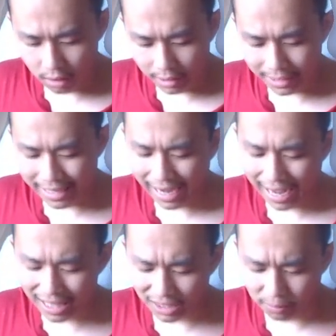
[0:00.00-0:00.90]

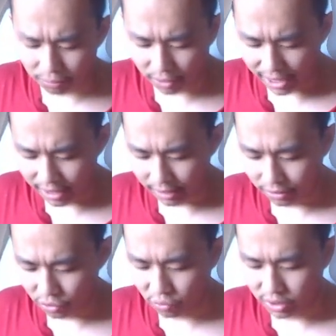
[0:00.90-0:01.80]
Calibrate
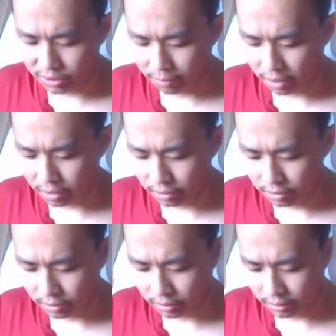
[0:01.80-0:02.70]
your
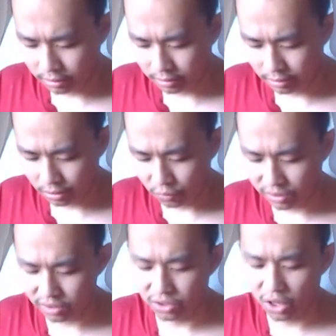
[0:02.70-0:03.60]
response with the
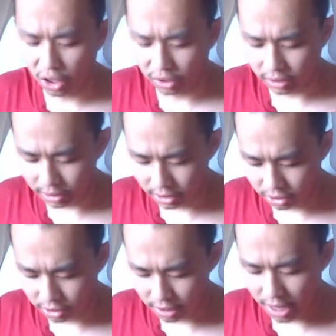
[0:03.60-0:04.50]
knowledge
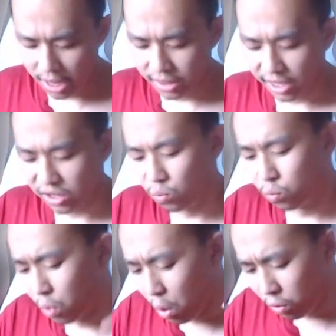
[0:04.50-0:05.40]
that you
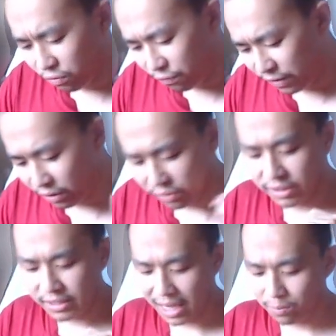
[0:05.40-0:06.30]
won't feel the
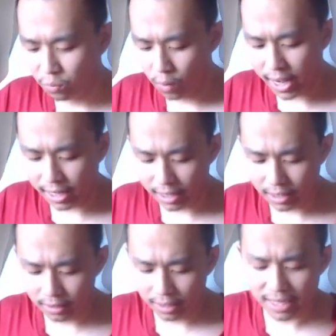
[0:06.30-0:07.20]
same way
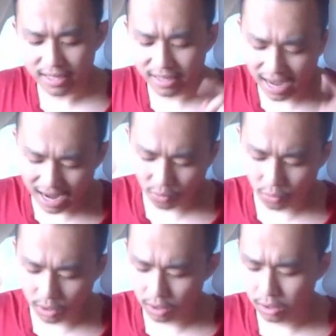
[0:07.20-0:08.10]
in an
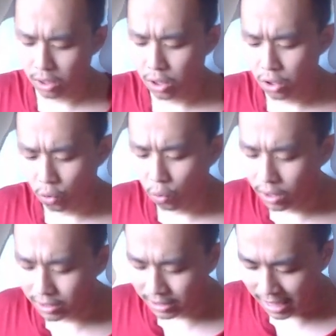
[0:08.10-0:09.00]
hour or a
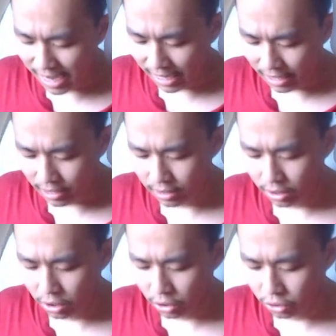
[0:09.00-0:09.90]
day,
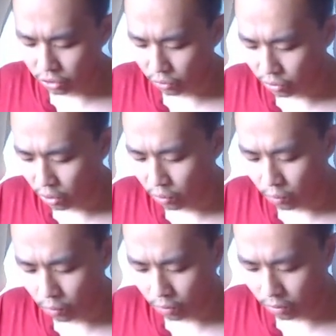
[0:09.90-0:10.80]
so you don't
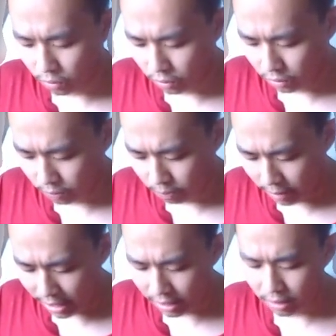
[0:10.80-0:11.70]

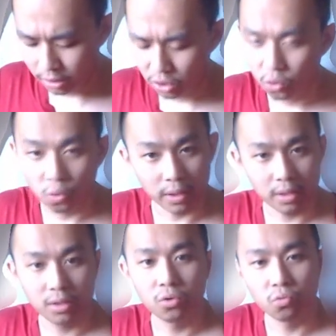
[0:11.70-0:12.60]
make quick
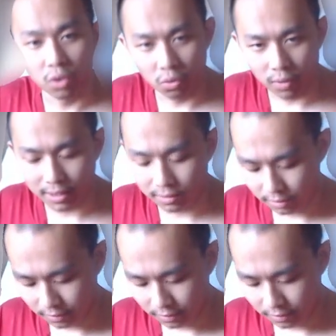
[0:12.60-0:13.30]
regrets.